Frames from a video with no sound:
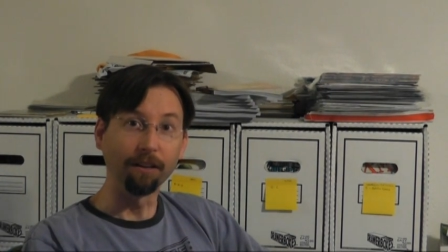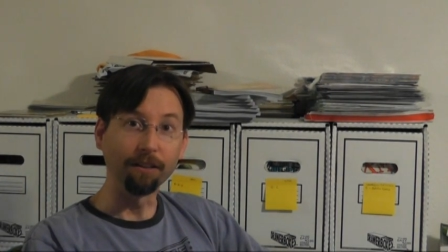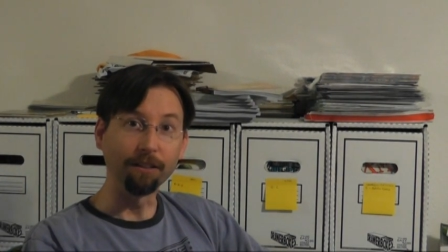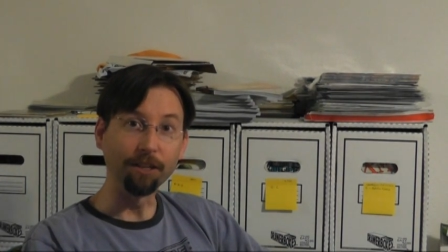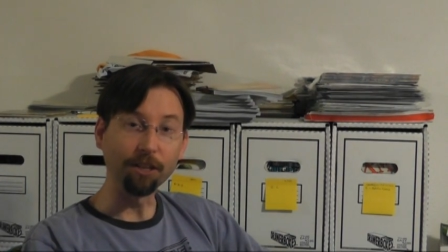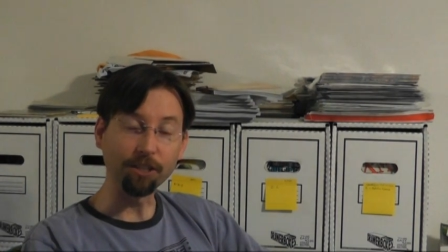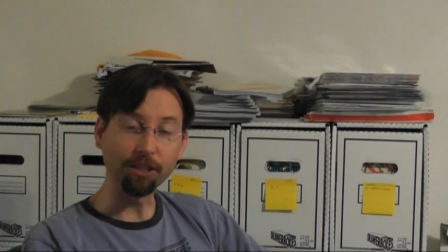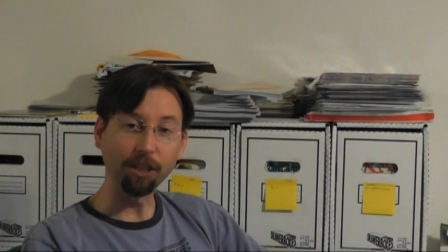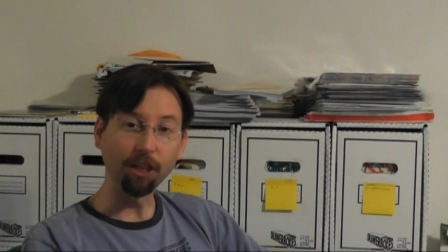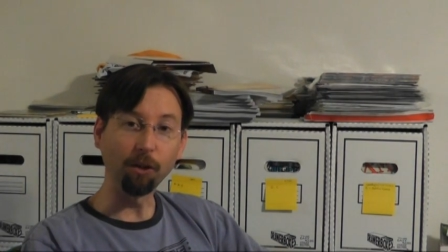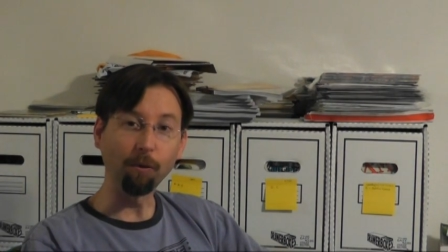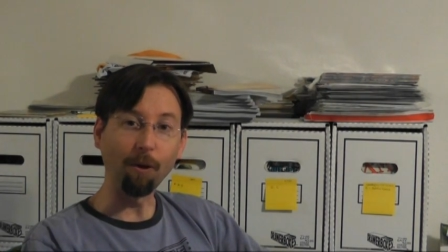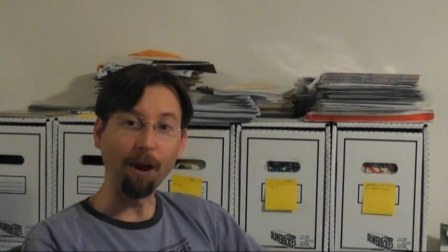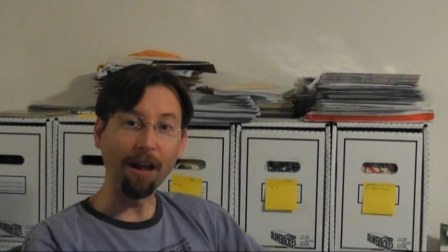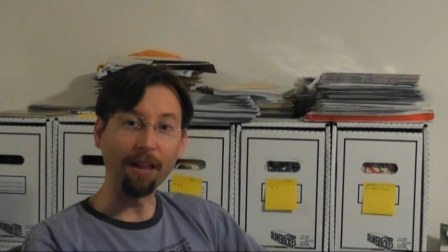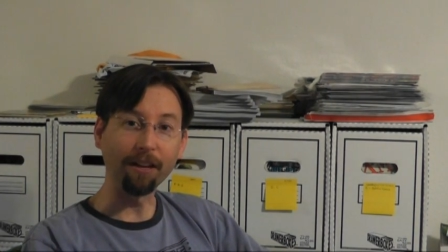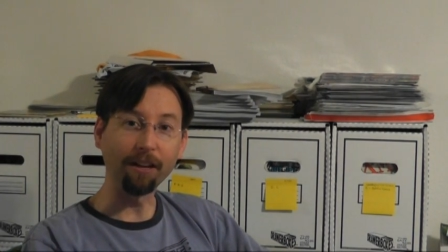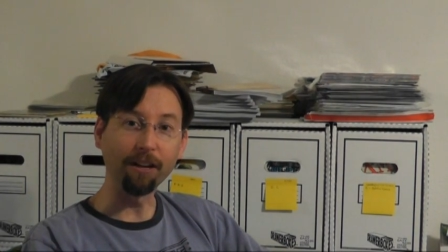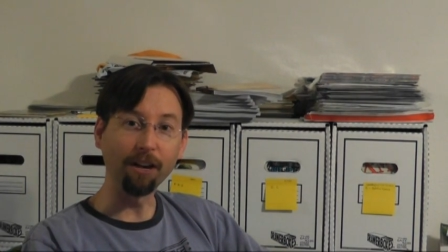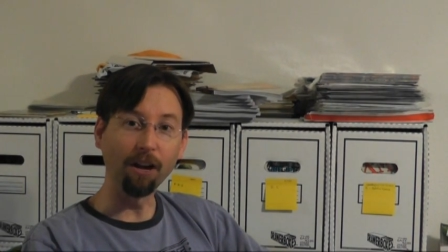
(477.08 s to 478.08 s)
just a little
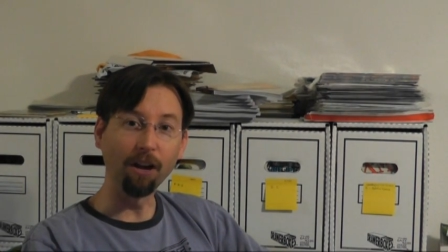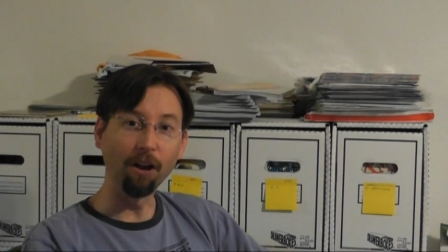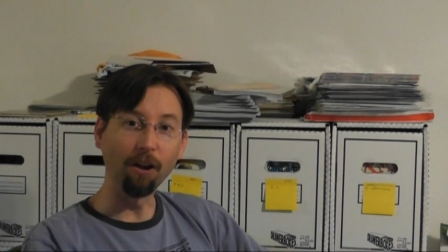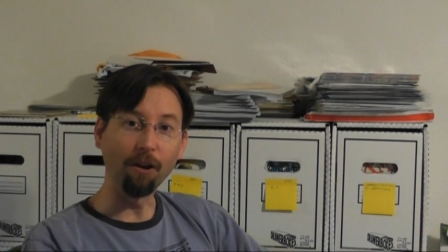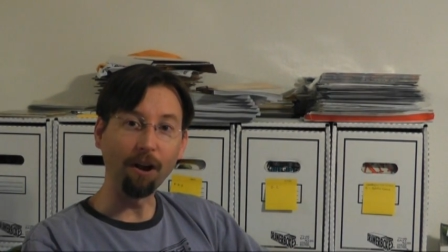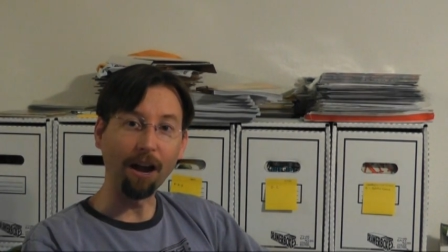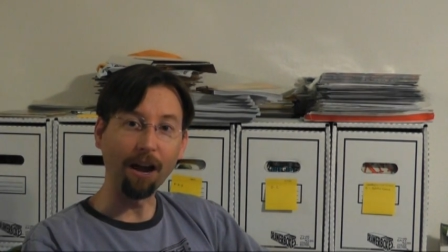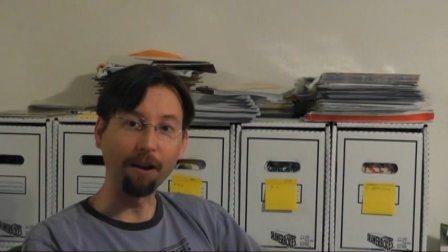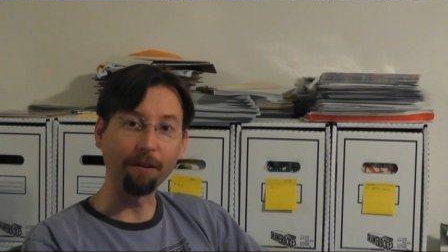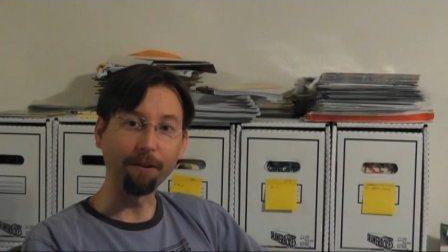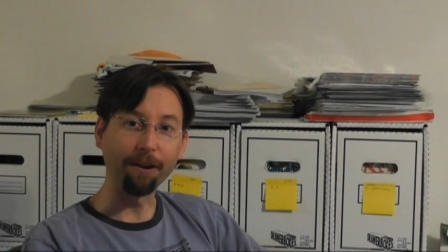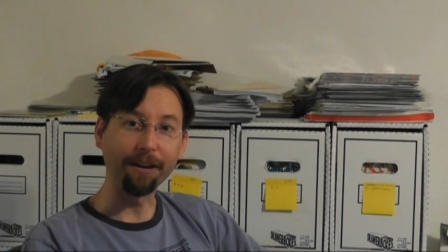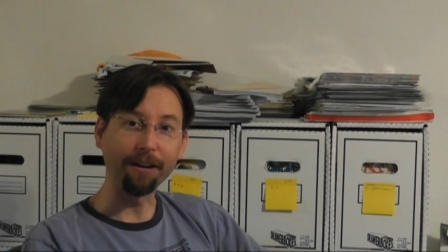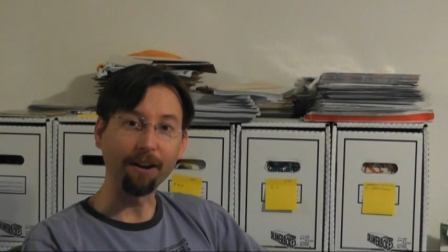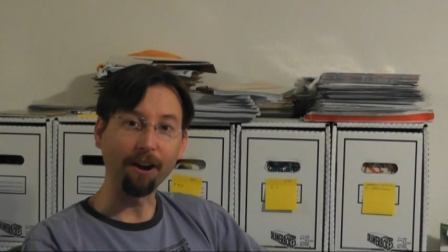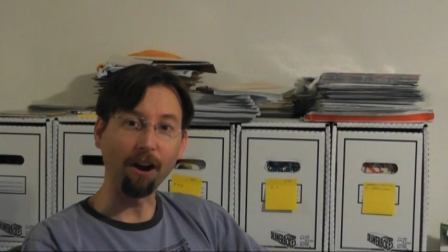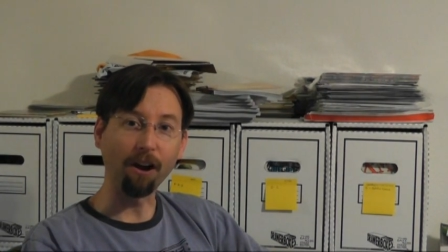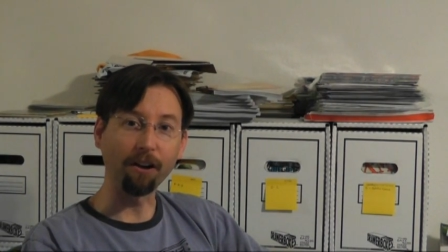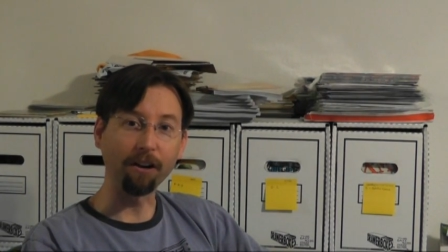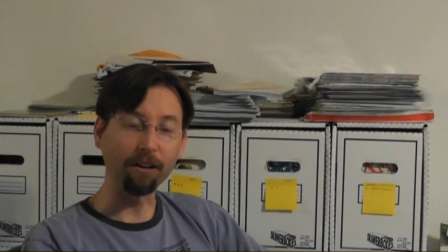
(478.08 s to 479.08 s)
while ago, I read
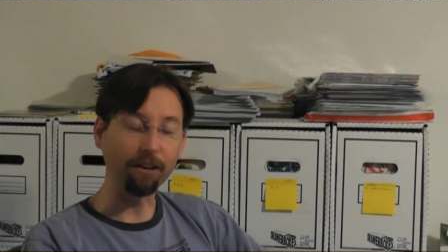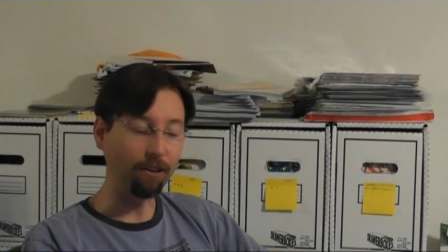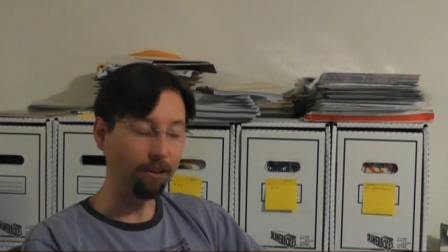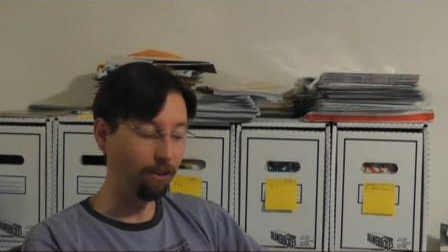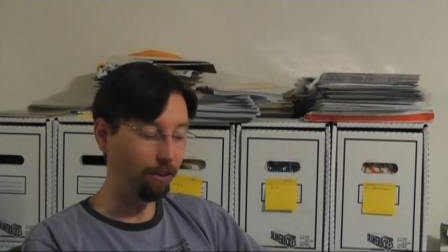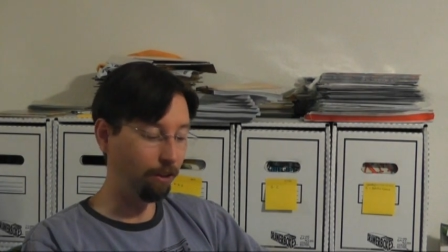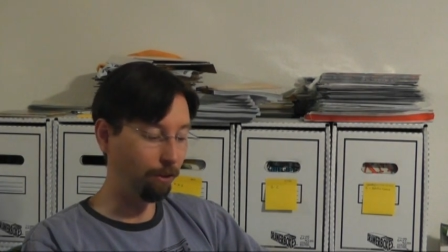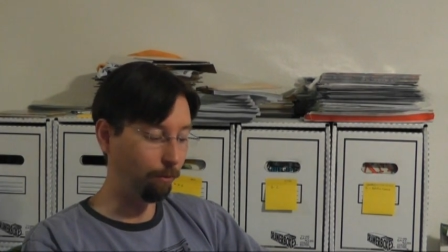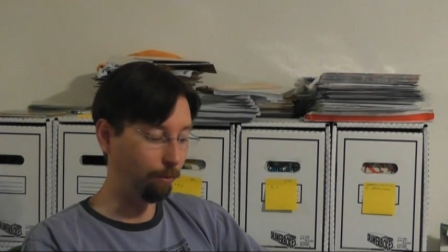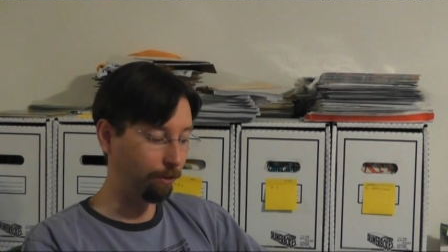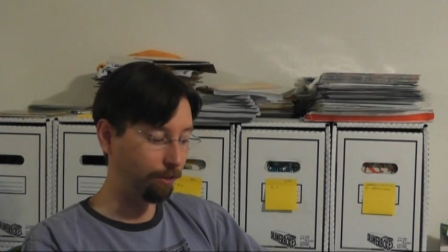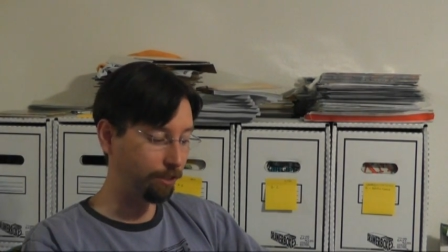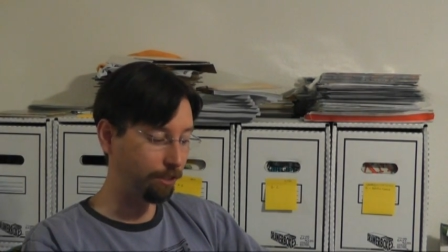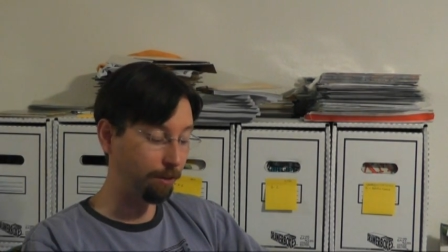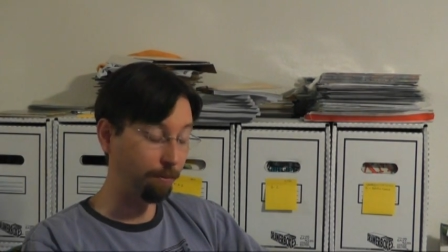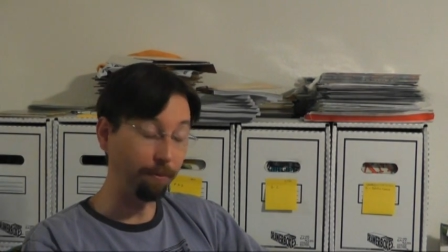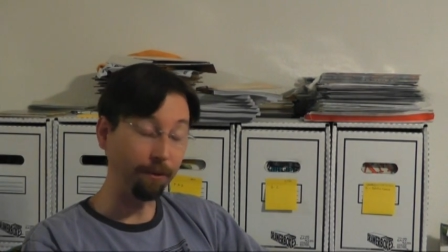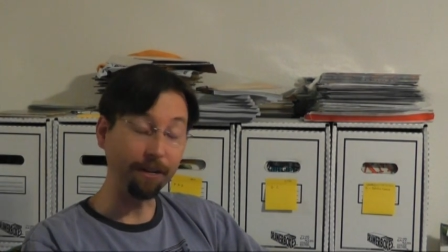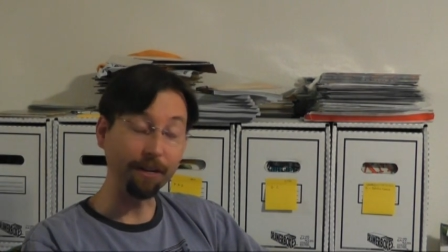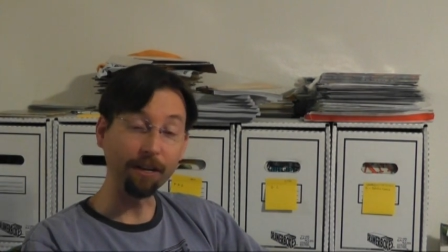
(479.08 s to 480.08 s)
an article where
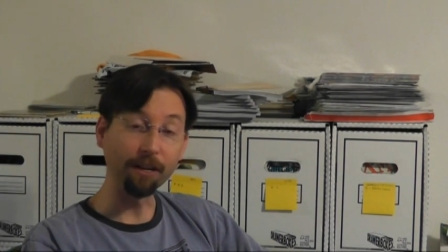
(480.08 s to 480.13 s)
someone